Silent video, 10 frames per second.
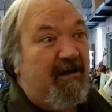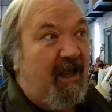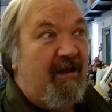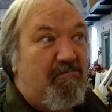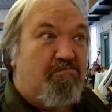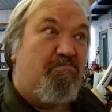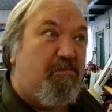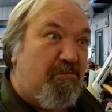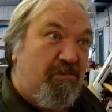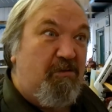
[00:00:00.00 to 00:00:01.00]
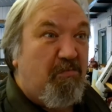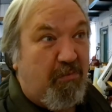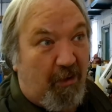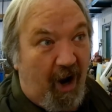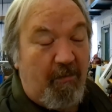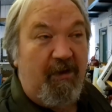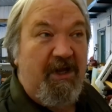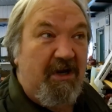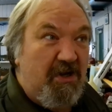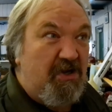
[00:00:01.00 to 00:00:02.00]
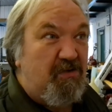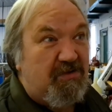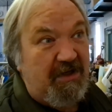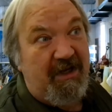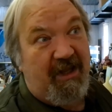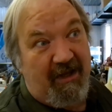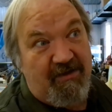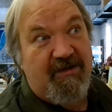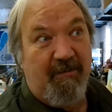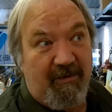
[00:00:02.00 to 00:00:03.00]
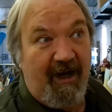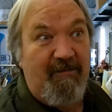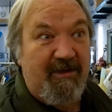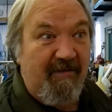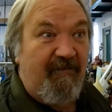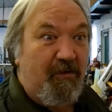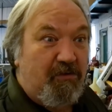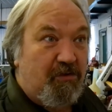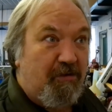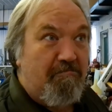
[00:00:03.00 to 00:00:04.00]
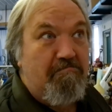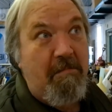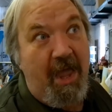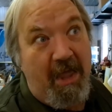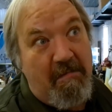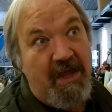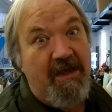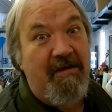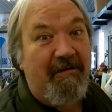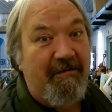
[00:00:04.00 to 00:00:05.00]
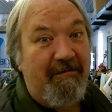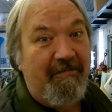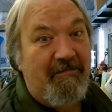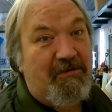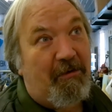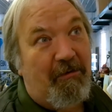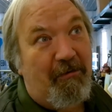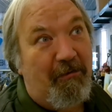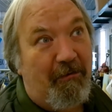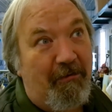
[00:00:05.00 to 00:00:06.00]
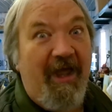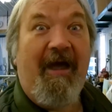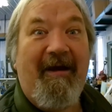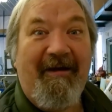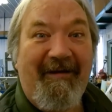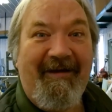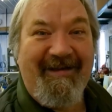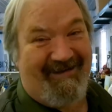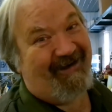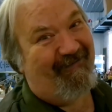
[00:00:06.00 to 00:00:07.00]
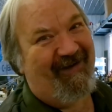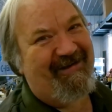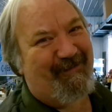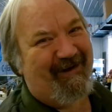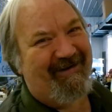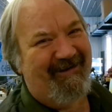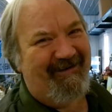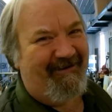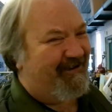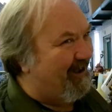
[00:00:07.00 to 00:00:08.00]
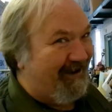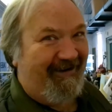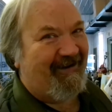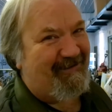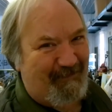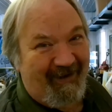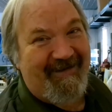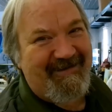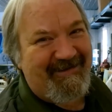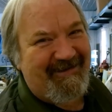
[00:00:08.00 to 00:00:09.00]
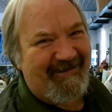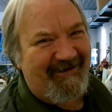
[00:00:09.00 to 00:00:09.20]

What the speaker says: And you're probably going to use it again sometime in the future, maybe. So, yeah, it's an investment, not an expense.